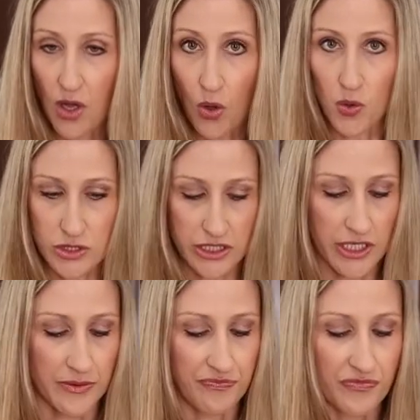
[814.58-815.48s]

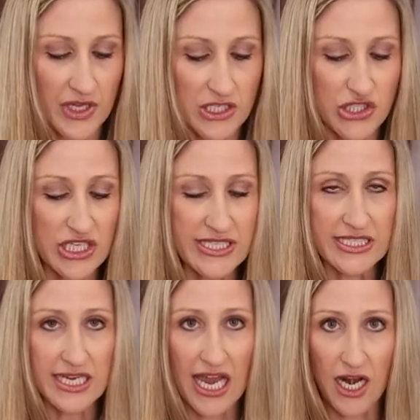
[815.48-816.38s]
holder,
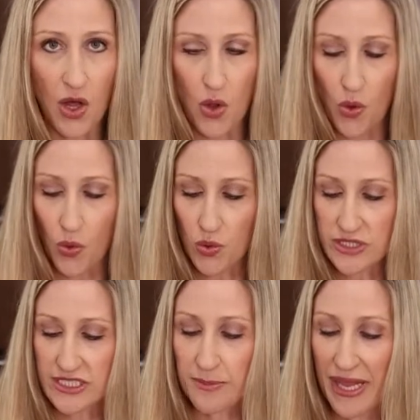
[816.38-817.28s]
just to kind of
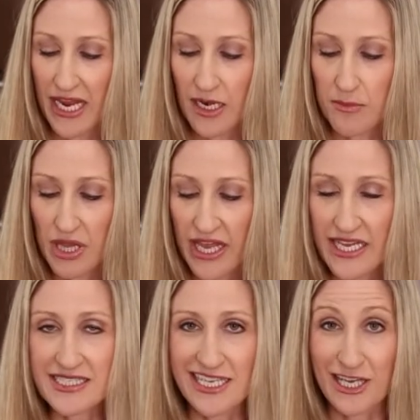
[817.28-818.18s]
hold the pan in
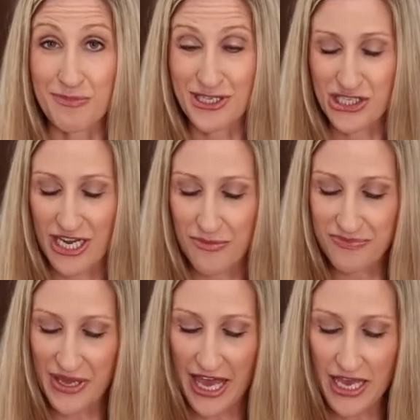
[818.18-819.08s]
place and keep the shape,
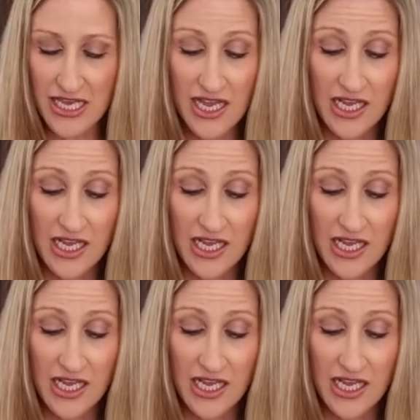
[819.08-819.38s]
okay?